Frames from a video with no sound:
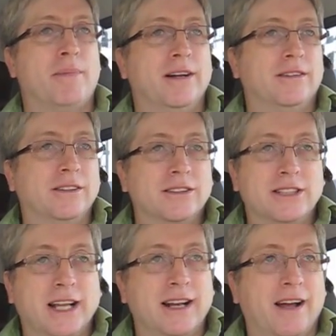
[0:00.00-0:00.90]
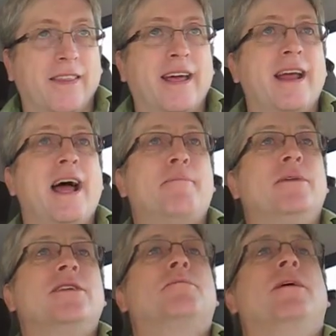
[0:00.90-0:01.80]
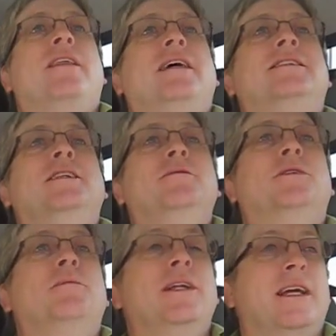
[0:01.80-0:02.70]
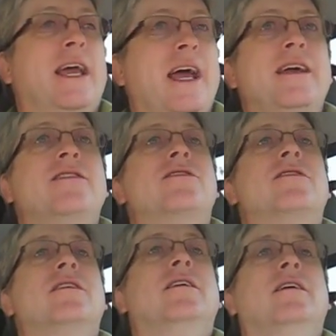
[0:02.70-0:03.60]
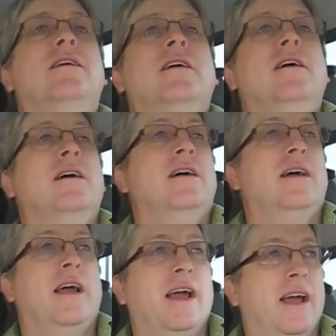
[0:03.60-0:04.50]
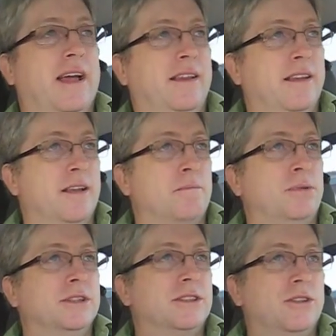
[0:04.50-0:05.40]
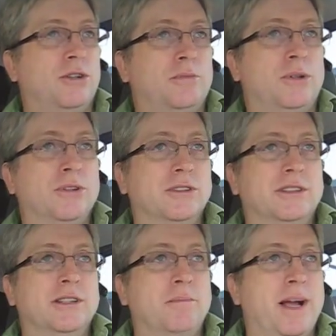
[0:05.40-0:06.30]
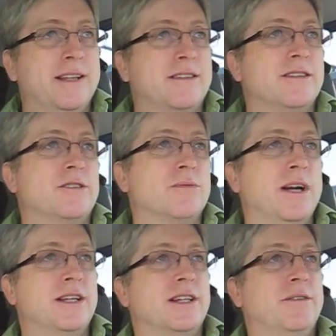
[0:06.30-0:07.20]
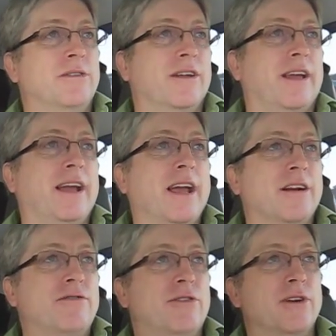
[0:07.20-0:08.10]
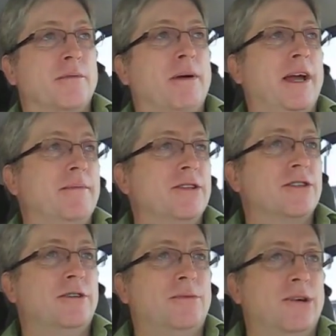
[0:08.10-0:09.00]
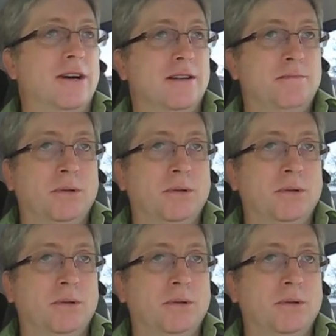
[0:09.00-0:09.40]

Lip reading: I don't understand how that happens, but that seems to be the case. And it puts the homeowners in a bad situation where they can't afford the payments no more.